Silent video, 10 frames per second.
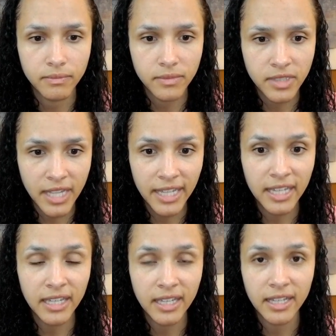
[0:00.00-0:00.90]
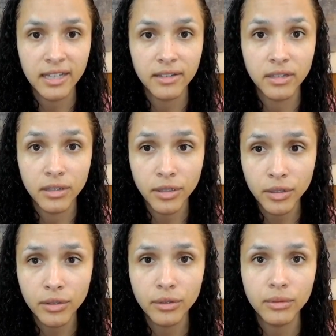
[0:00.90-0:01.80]
taking in the
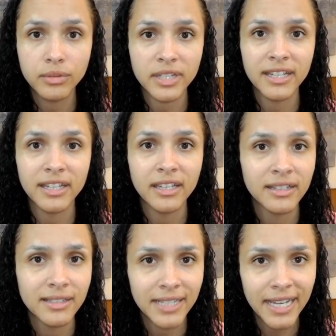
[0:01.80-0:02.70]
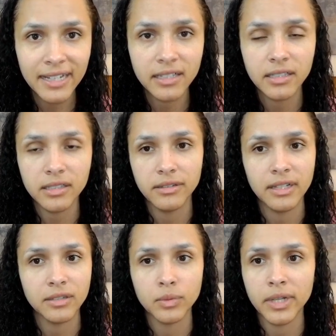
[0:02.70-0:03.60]
new, taking in data.
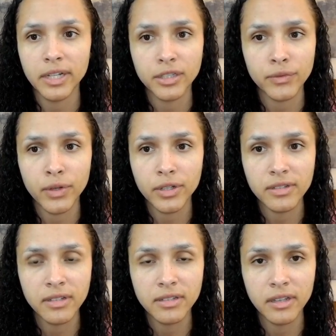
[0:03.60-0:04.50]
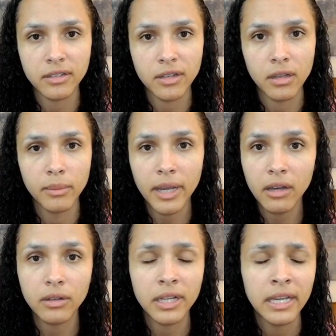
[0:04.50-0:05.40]
That's what extroverted sensing is all
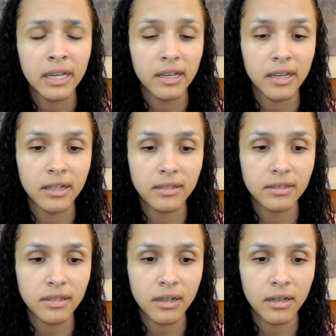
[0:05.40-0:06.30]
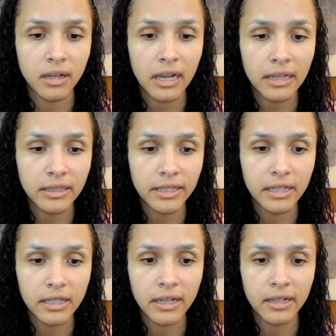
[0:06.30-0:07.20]
about. It's uh, highly
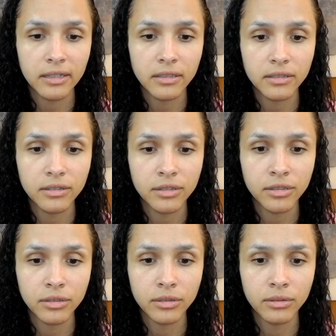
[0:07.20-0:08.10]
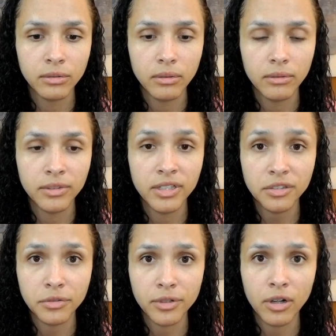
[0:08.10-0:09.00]
inclined to
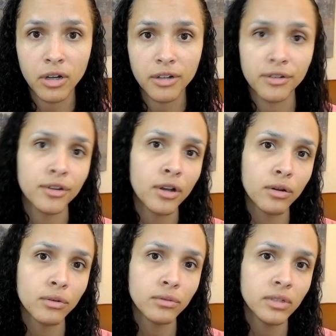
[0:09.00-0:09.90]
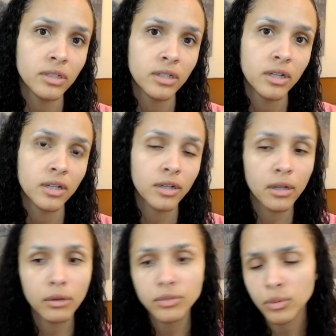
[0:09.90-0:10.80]
disregard known,
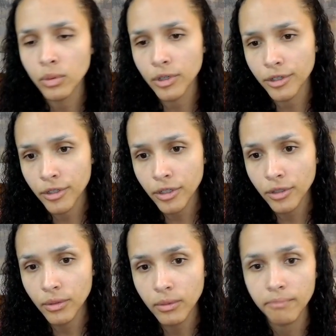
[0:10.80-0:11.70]
go toward new.